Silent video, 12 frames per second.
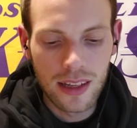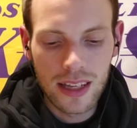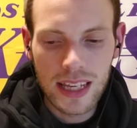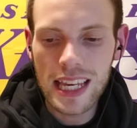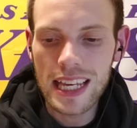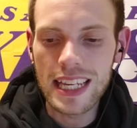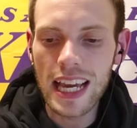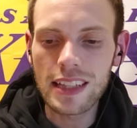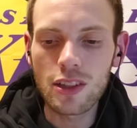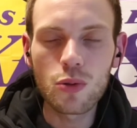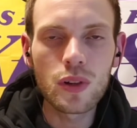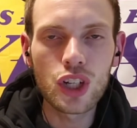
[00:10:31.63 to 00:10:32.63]
He
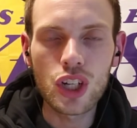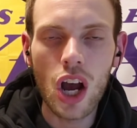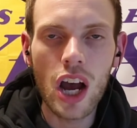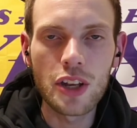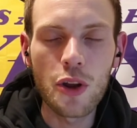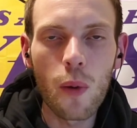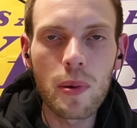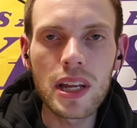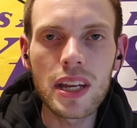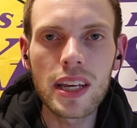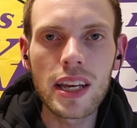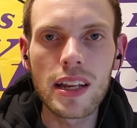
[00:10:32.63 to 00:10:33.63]
gets to his shot.
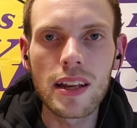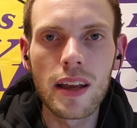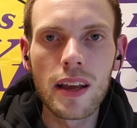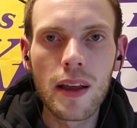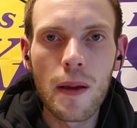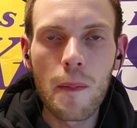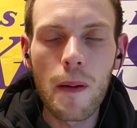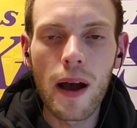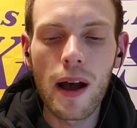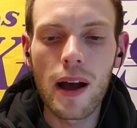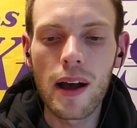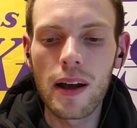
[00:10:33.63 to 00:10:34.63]
Nobody can,
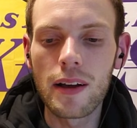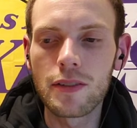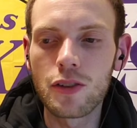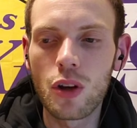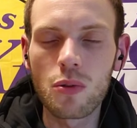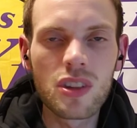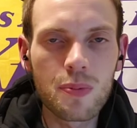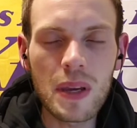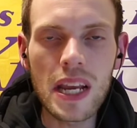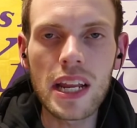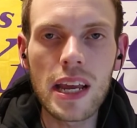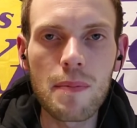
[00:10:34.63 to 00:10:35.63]

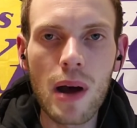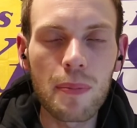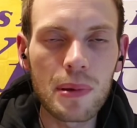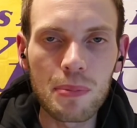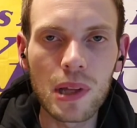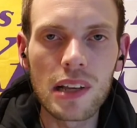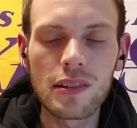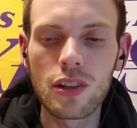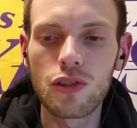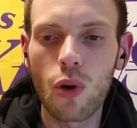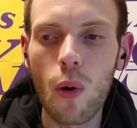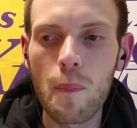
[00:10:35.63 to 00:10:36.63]
speed him up. He plays at
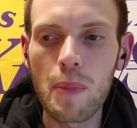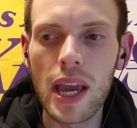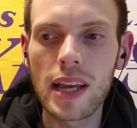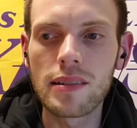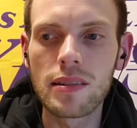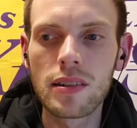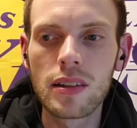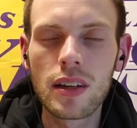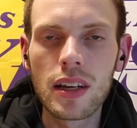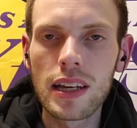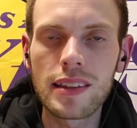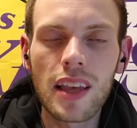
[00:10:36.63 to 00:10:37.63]
his own pace.
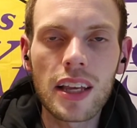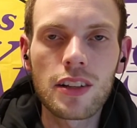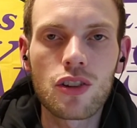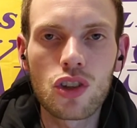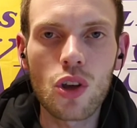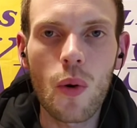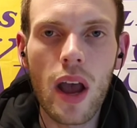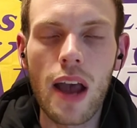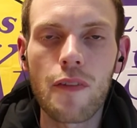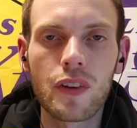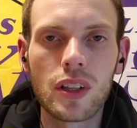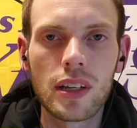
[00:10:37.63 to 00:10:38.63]
It's like it's so
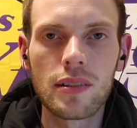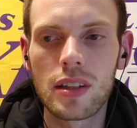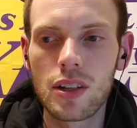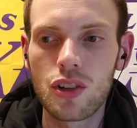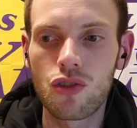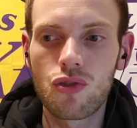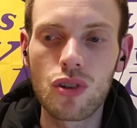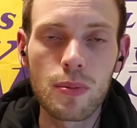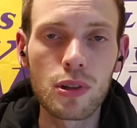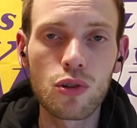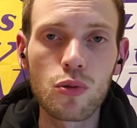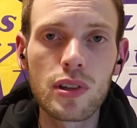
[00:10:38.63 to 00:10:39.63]
effortless. He just
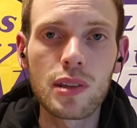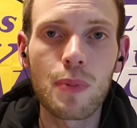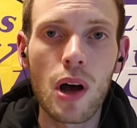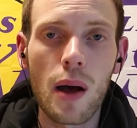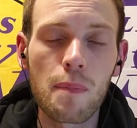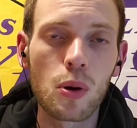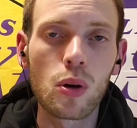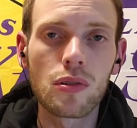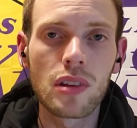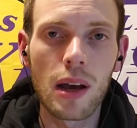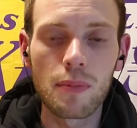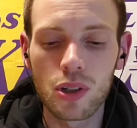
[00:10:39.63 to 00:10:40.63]
dribbles to his spot,
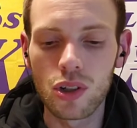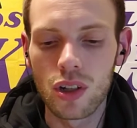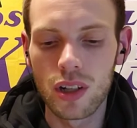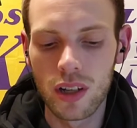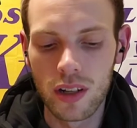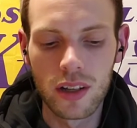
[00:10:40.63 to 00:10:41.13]
pulls up, good.